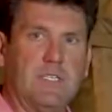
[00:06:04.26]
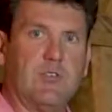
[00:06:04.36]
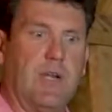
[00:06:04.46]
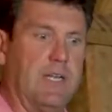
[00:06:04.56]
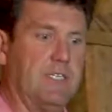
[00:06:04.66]
this
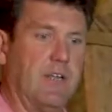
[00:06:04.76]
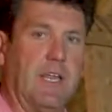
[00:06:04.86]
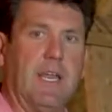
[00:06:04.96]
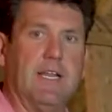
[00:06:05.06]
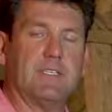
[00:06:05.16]

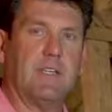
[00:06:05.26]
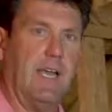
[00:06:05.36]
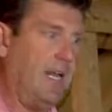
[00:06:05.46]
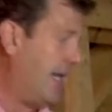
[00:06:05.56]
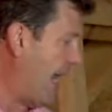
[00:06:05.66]
traditionally
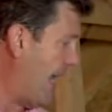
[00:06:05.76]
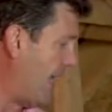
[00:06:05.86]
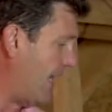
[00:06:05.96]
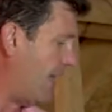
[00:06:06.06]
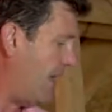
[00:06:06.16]
insulated
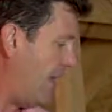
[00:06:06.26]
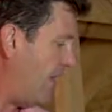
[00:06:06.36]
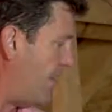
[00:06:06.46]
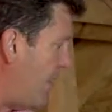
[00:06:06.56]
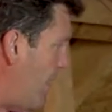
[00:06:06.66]
attic,
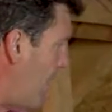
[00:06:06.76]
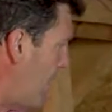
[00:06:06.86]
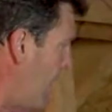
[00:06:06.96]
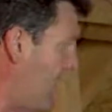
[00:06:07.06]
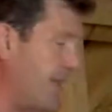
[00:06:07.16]
a
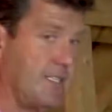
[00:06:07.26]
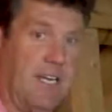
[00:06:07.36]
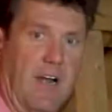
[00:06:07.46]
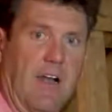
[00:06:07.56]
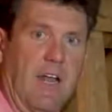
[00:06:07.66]
lot of this
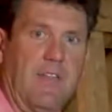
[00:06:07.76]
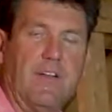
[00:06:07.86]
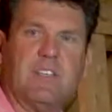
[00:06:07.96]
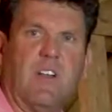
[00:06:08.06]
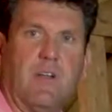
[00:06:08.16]
area,
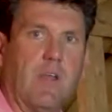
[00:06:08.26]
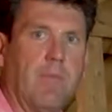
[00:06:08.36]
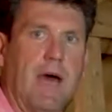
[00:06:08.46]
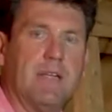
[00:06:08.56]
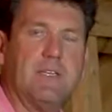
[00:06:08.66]
there's only
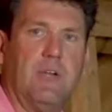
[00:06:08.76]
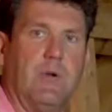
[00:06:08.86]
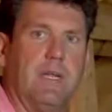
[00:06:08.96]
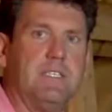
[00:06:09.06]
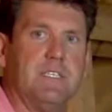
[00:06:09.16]
about 2
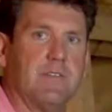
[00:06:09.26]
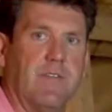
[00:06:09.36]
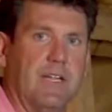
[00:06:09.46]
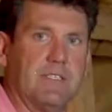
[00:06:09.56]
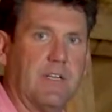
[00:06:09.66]
inches of
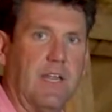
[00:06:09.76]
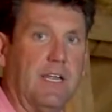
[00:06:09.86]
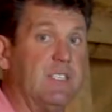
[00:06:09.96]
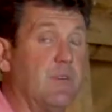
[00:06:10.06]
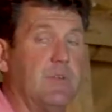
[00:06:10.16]

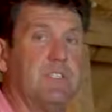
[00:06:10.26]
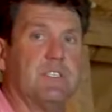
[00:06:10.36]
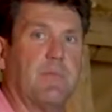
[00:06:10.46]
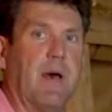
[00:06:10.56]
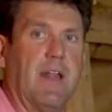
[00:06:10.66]
insulation, which
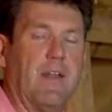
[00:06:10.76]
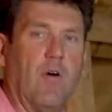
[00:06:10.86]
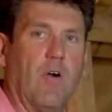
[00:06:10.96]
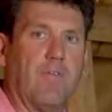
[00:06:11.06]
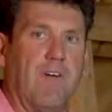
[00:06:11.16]
is about an
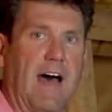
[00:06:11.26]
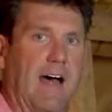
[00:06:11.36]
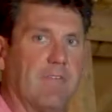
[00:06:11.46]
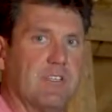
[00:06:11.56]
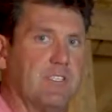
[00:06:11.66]

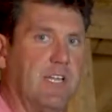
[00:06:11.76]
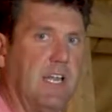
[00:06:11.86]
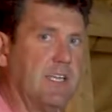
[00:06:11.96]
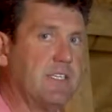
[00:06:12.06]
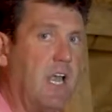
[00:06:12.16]
R5 or
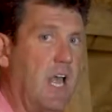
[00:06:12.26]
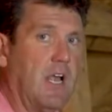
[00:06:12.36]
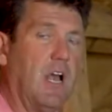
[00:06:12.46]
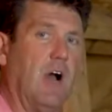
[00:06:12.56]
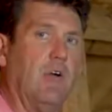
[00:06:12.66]
6.
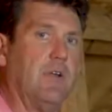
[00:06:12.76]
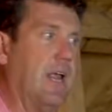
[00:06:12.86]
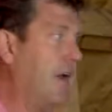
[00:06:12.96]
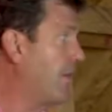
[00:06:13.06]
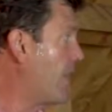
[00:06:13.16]
Code
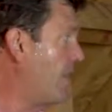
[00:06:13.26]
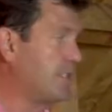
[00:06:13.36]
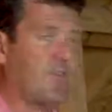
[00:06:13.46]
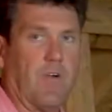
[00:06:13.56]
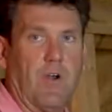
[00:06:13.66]
now
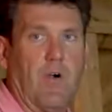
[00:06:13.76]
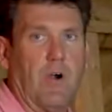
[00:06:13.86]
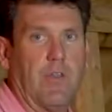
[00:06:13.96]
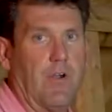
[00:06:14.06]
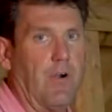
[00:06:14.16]
calls for an
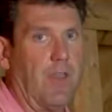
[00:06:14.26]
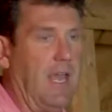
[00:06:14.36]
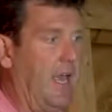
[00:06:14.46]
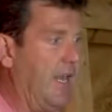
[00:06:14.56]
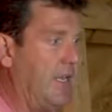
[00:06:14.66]

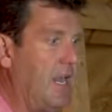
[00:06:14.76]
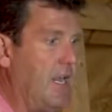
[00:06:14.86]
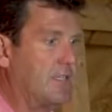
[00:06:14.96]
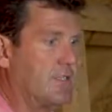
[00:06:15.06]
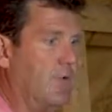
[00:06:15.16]
R38.
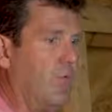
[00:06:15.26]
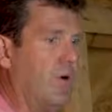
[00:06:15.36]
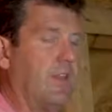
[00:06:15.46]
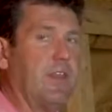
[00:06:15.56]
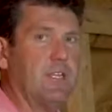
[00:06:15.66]
So
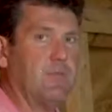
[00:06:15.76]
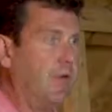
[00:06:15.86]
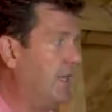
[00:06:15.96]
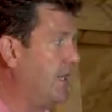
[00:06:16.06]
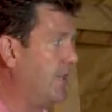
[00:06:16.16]
one of the things we
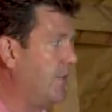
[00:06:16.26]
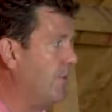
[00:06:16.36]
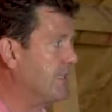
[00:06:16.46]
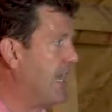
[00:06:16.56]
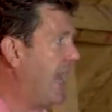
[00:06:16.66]
need to do
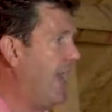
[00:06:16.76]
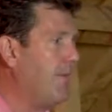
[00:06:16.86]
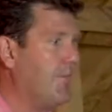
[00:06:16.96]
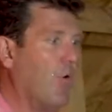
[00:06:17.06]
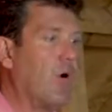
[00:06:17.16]
is
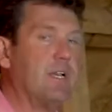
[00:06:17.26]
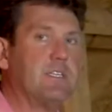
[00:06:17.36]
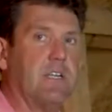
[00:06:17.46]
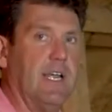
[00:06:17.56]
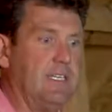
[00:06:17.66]
add more
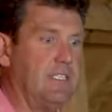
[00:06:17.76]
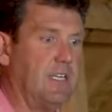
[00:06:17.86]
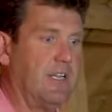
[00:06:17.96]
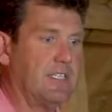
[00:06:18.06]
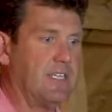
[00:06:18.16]
insulation
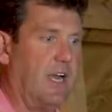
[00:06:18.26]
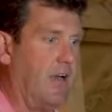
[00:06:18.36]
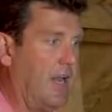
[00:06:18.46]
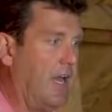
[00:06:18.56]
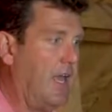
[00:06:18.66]
to this
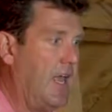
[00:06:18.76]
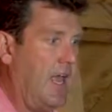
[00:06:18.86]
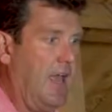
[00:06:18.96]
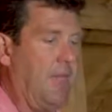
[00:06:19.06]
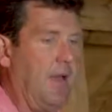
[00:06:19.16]
area
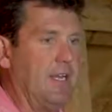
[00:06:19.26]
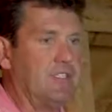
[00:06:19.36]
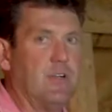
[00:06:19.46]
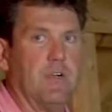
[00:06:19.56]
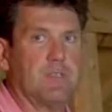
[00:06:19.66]
and make
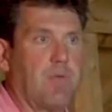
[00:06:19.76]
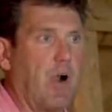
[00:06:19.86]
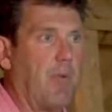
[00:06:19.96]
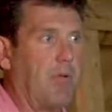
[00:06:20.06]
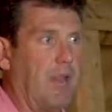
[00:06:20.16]
sure it's
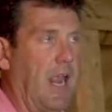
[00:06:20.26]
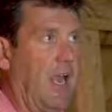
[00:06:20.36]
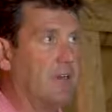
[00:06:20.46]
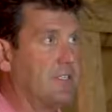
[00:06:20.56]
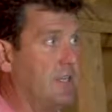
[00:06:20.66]
properly
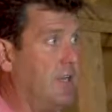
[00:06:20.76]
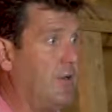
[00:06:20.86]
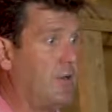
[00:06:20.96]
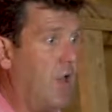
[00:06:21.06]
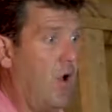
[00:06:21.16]
air
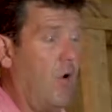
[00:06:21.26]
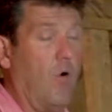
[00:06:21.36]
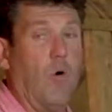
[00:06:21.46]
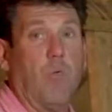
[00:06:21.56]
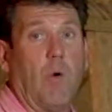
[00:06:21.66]
sealed.
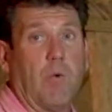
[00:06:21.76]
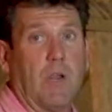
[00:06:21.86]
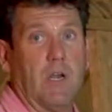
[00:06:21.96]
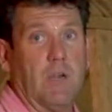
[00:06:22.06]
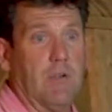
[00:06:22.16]
Or what we're
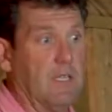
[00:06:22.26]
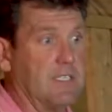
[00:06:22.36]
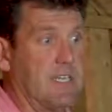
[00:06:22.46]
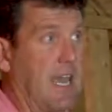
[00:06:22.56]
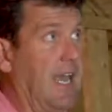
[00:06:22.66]
going to do in
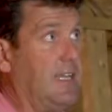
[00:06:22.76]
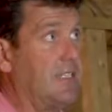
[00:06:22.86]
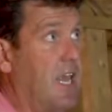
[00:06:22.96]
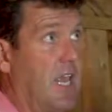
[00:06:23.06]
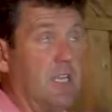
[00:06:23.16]
this
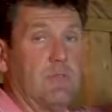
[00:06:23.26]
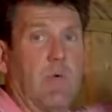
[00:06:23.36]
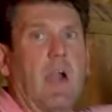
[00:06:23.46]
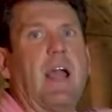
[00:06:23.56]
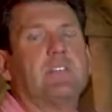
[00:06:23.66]
case is
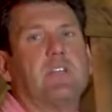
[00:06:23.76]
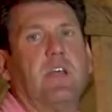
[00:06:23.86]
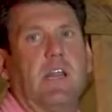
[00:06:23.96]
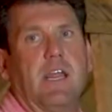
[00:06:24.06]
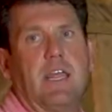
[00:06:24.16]
we're actually
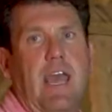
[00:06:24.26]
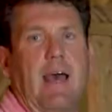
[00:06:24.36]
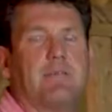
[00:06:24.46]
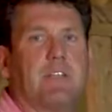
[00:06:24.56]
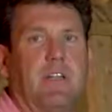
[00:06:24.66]
going to
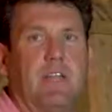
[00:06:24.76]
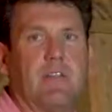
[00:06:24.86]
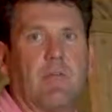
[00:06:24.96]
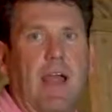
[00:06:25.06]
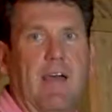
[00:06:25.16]
encapsulate
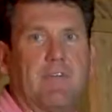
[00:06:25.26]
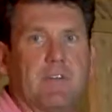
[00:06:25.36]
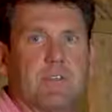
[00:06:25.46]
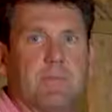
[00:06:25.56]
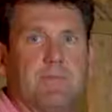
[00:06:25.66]
the
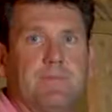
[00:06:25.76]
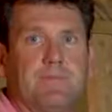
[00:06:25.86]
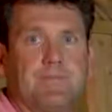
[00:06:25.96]
rafters. When